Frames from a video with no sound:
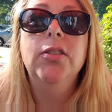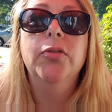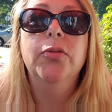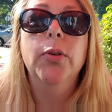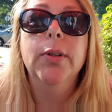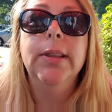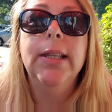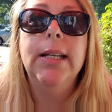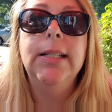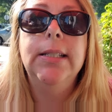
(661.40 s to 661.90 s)
of
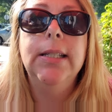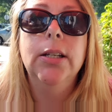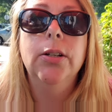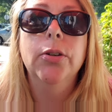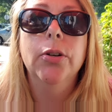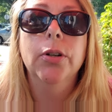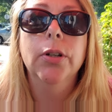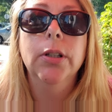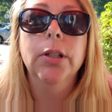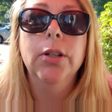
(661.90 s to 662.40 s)
what they
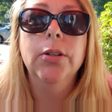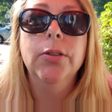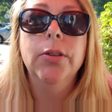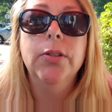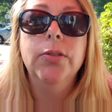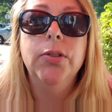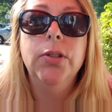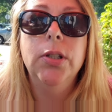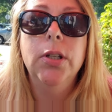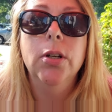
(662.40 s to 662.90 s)
did earlier
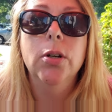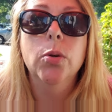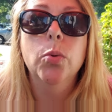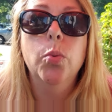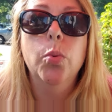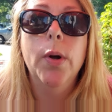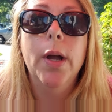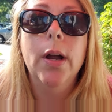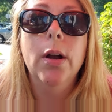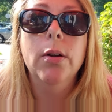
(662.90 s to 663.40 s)
this year,
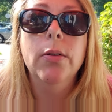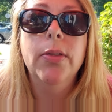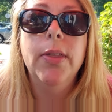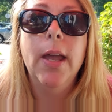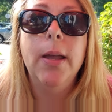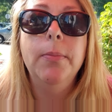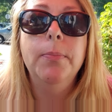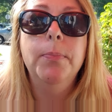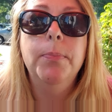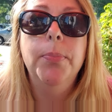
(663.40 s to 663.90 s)
where
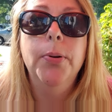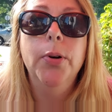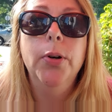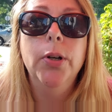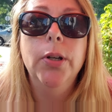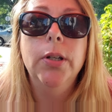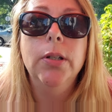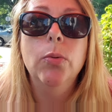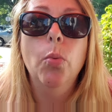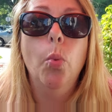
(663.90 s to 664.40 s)
they
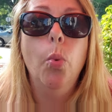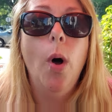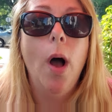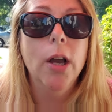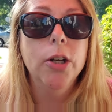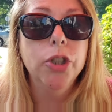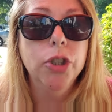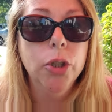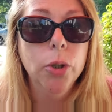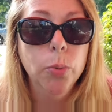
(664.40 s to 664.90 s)
put
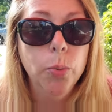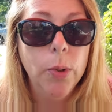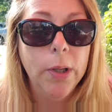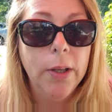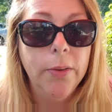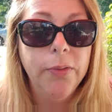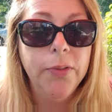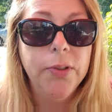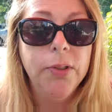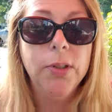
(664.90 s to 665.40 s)
washer
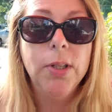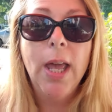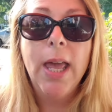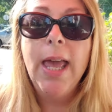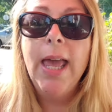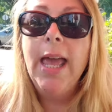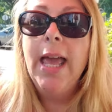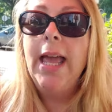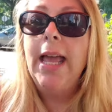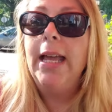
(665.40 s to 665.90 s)
whiffs
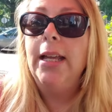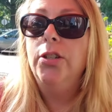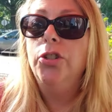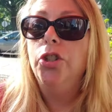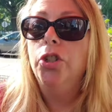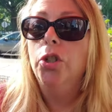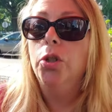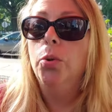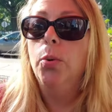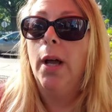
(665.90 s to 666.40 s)

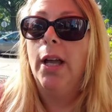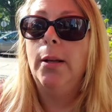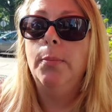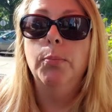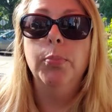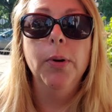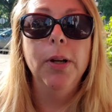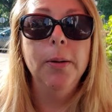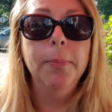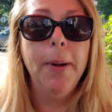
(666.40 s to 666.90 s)
into a
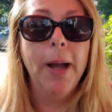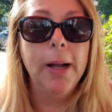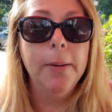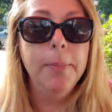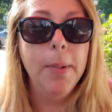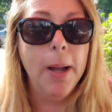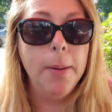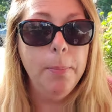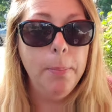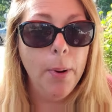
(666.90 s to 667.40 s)
bring back
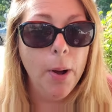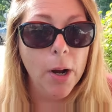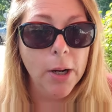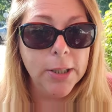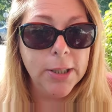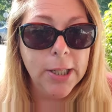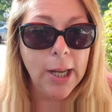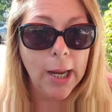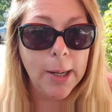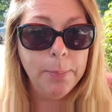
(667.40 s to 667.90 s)
my bar
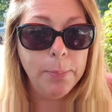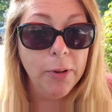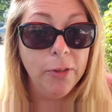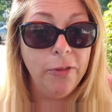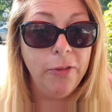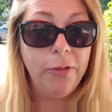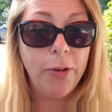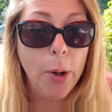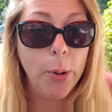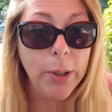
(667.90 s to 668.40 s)
type of
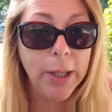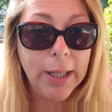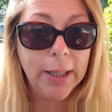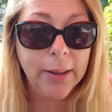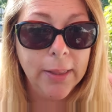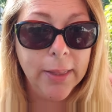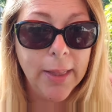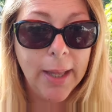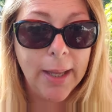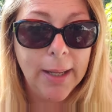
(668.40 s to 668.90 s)
voting
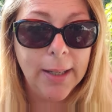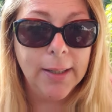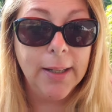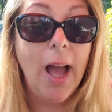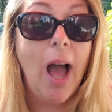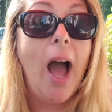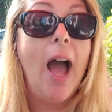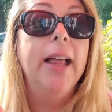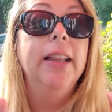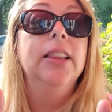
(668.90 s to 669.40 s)
thing.
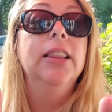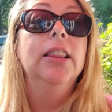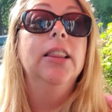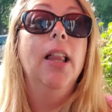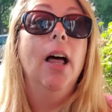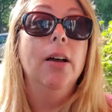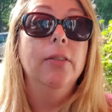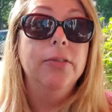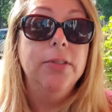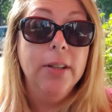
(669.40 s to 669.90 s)
I
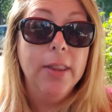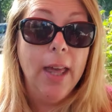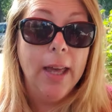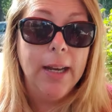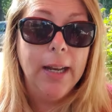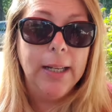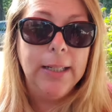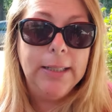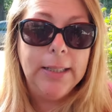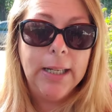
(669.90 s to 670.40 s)
loved
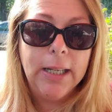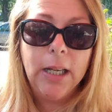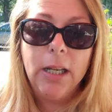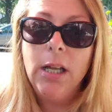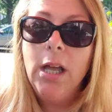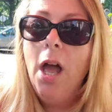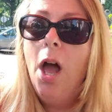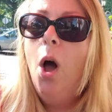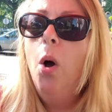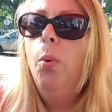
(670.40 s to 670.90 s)
that idea.
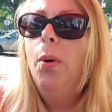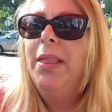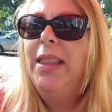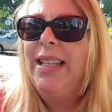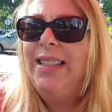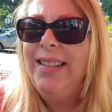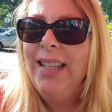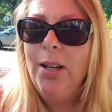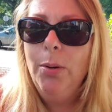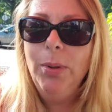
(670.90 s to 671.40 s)
When
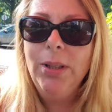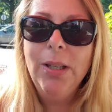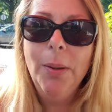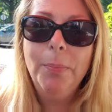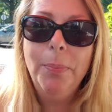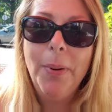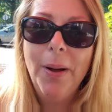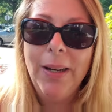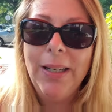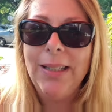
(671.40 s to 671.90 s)
they did it with the
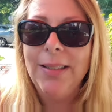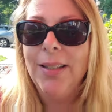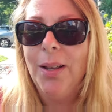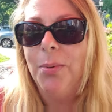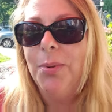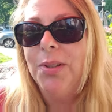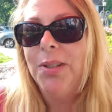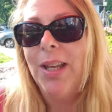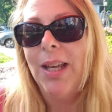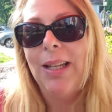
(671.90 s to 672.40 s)
buddies, I
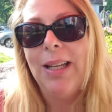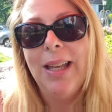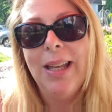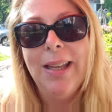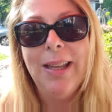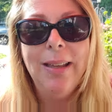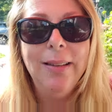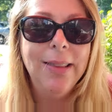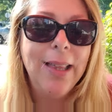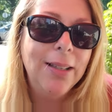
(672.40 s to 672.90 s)
was like,
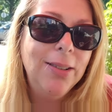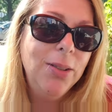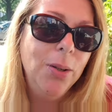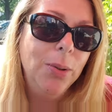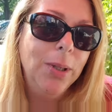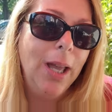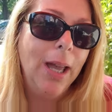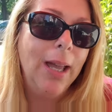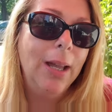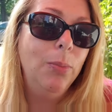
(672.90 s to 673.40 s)
eh, that's
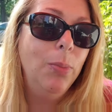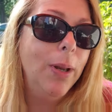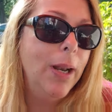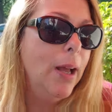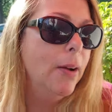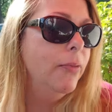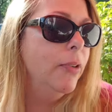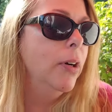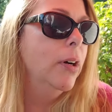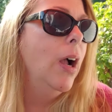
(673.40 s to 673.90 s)
okay,
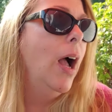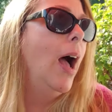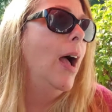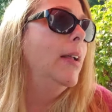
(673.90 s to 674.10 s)
whatever.